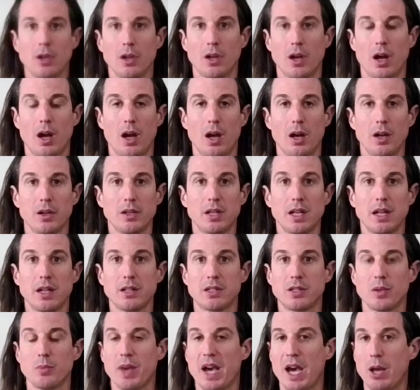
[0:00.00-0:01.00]
uh, get
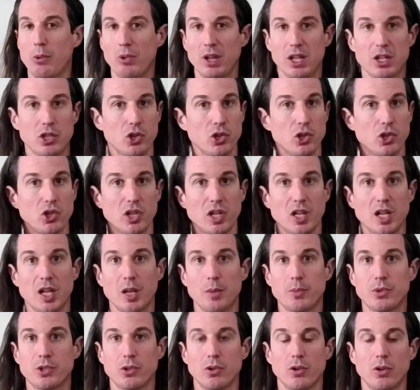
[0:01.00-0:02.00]
into bad
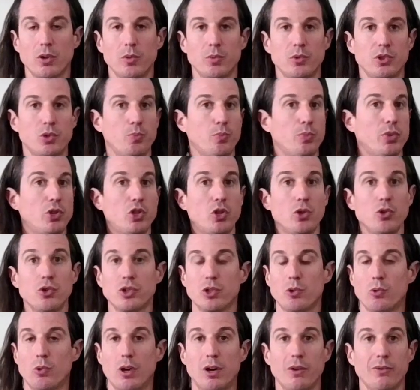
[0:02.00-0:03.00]
relationships or ch choose
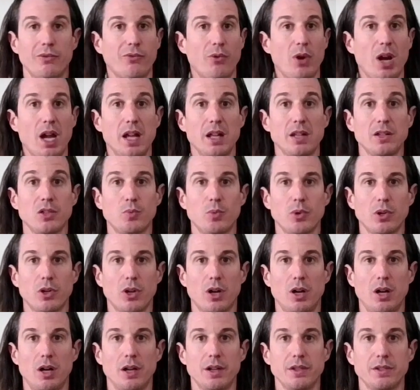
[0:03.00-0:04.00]
the wrong friends
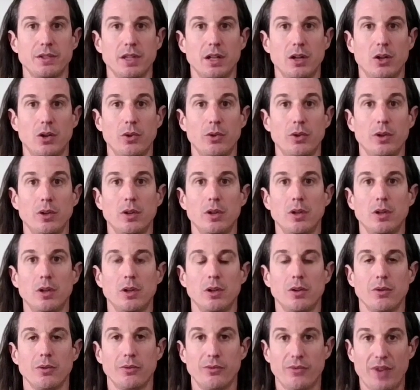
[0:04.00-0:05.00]
because they don't
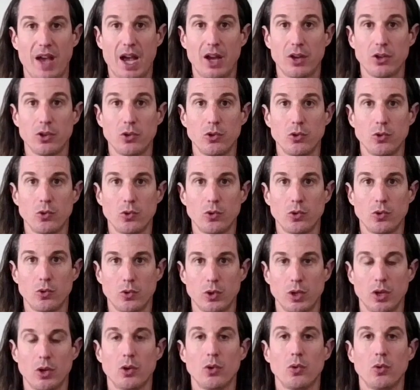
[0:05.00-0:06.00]
value,
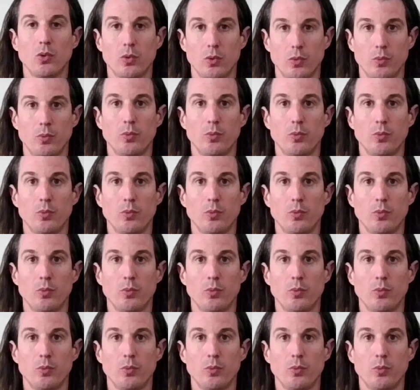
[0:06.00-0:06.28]
you know,